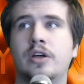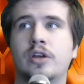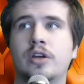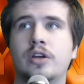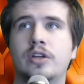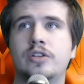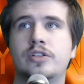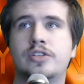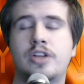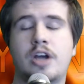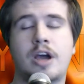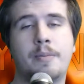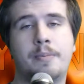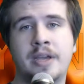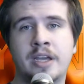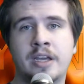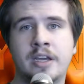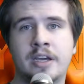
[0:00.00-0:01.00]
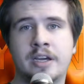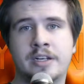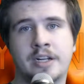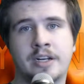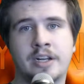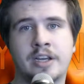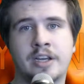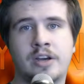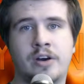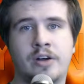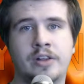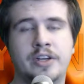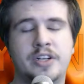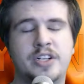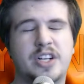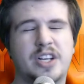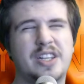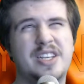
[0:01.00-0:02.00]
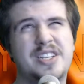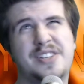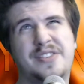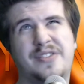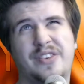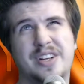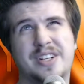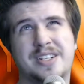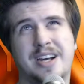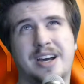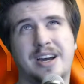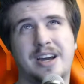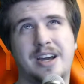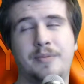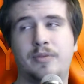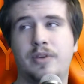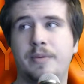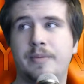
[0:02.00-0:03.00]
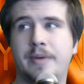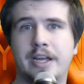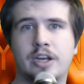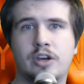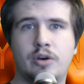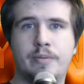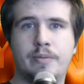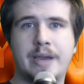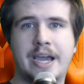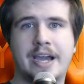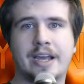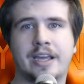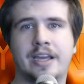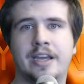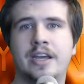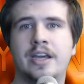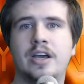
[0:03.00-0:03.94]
stopping attending college, at least for a time. We might go back.